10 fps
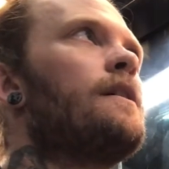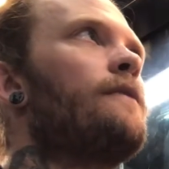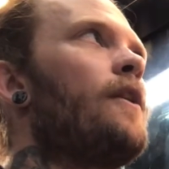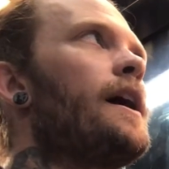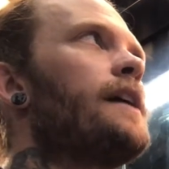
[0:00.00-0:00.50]

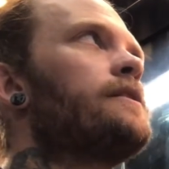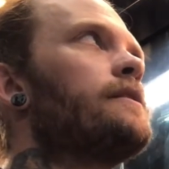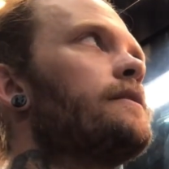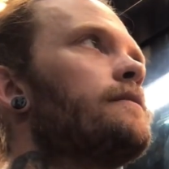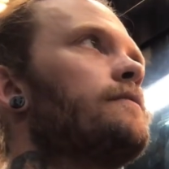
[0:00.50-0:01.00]
if I had
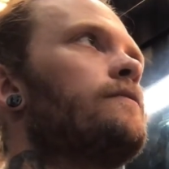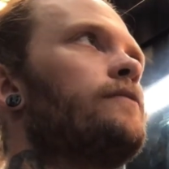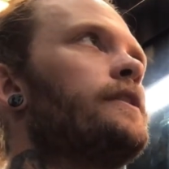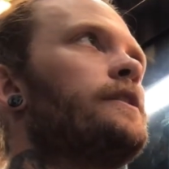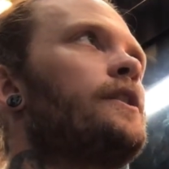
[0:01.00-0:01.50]
to
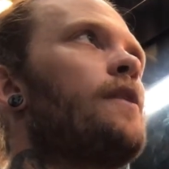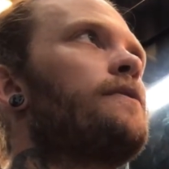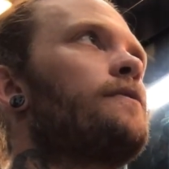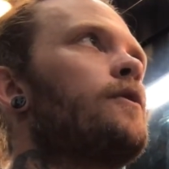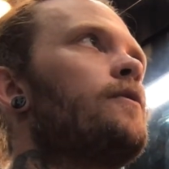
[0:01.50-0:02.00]
really go
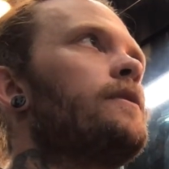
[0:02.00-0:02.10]
through